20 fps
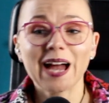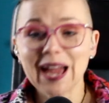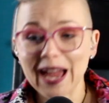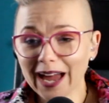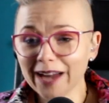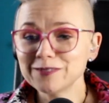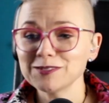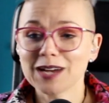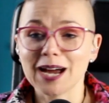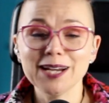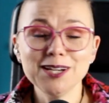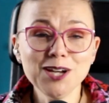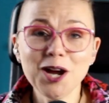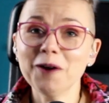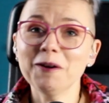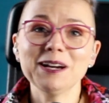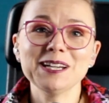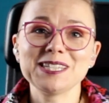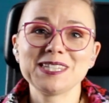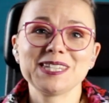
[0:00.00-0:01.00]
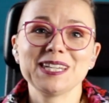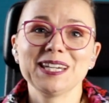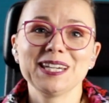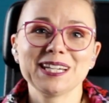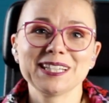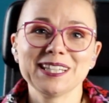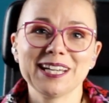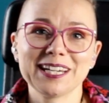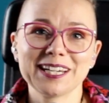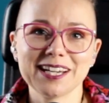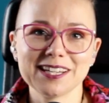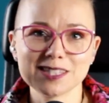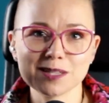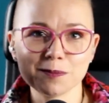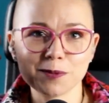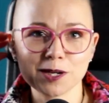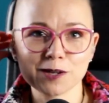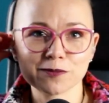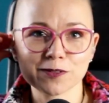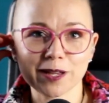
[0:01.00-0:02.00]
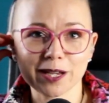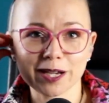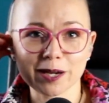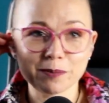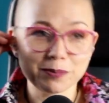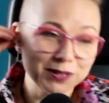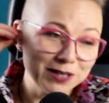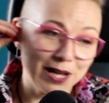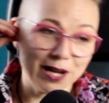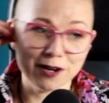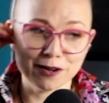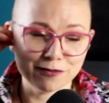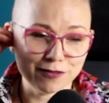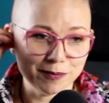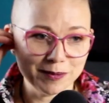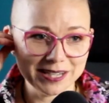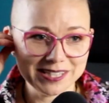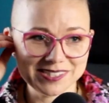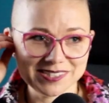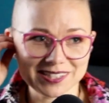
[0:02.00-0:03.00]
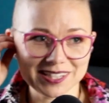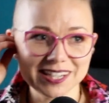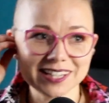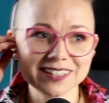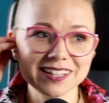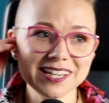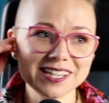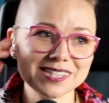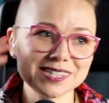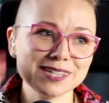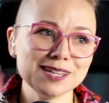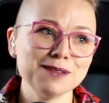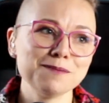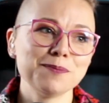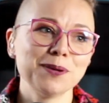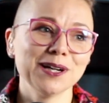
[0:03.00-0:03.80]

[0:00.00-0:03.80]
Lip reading: I know I said it like as a bit of like a plug for my singing lesson,